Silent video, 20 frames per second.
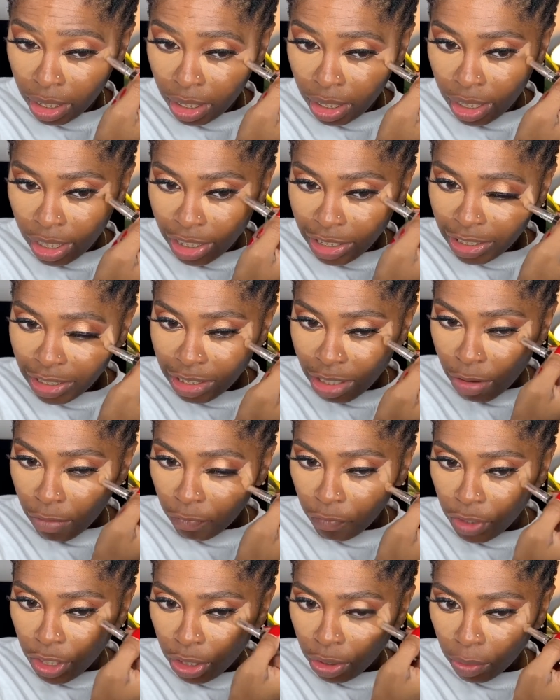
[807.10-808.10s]
it just don't
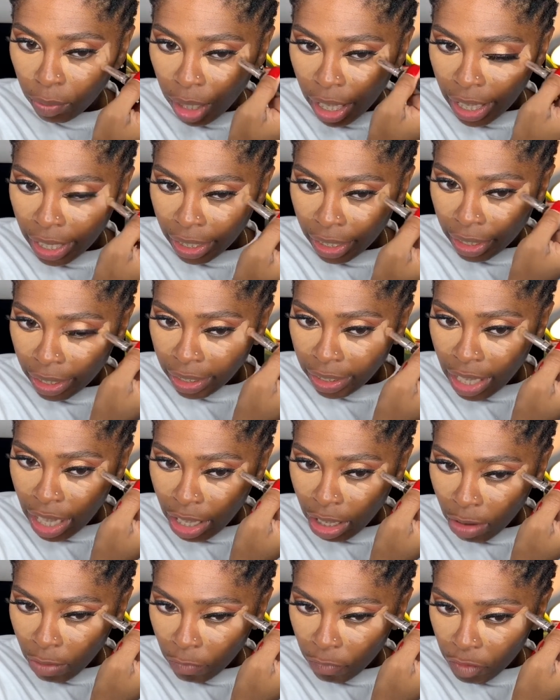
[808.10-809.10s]
feel right. They
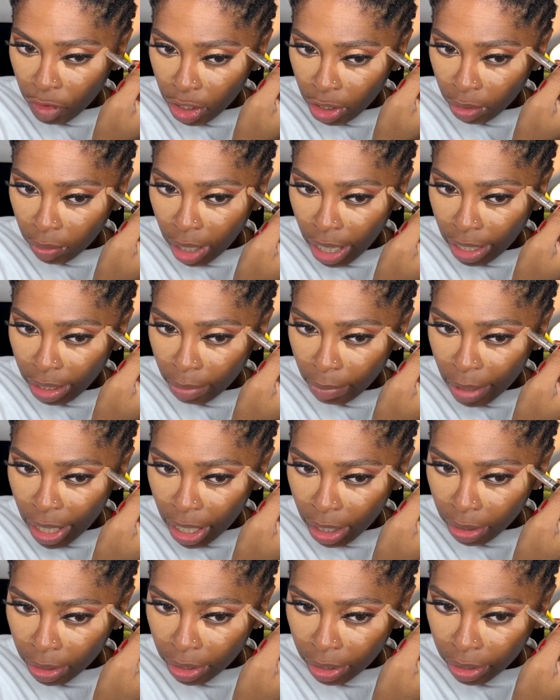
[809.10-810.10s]
don't feel right
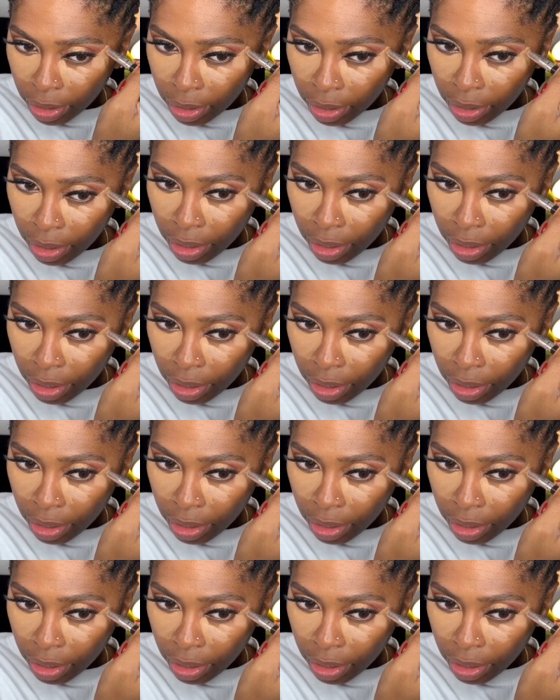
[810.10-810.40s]
about it.